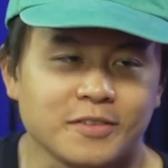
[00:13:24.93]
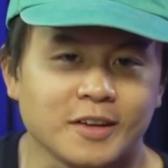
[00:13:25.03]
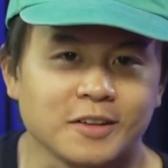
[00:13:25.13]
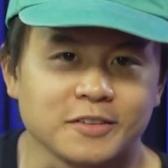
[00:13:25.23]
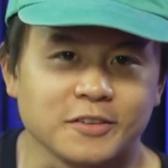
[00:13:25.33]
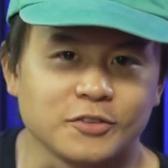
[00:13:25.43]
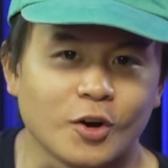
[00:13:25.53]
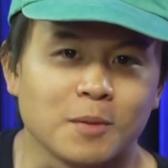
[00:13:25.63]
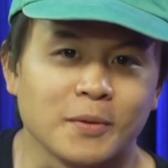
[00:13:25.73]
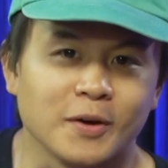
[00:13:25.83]
sell it to
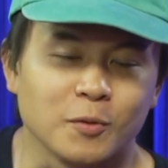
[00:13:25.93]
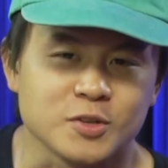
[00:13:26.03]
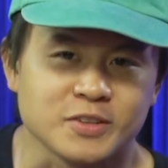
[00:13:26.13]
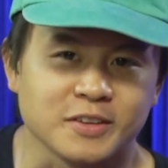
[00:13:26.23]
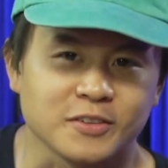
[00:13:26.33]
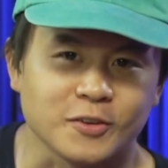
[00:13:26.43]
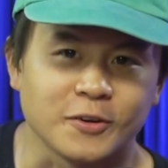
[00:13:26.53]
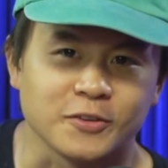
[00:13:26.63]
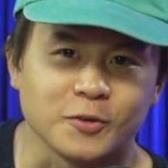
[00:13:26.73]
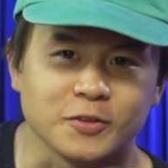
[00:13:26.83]
DARPA, which then
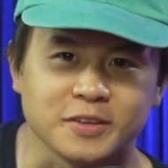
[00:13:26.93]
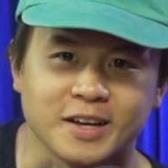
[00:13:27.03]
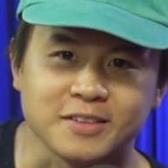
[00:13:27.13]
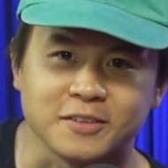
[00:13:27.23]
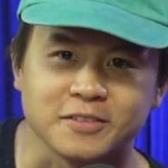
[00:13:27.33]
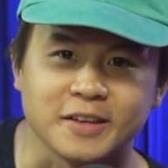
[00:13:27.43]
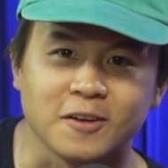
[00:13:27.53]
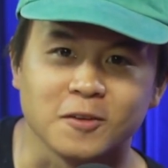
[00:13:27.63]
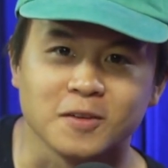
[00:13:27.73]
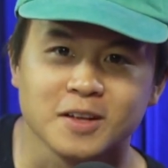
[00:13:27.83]
starts using that to
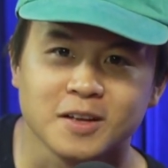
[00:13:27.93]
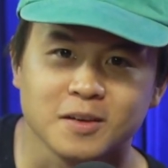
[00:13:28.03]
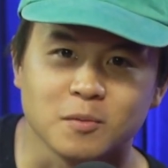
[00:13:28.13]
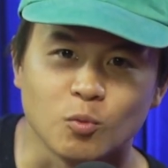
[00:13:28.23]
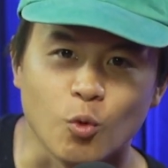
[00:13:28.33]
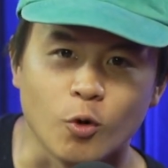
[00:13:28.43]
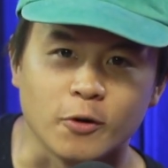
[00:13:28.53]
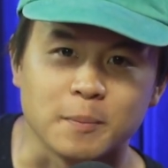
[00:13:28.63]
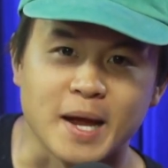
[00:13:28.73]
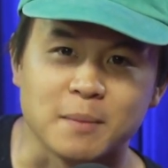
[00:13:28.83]
sell
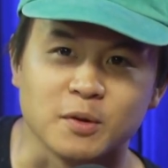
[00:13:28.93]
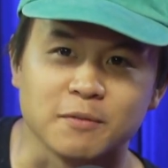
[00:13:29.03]
war mammoths.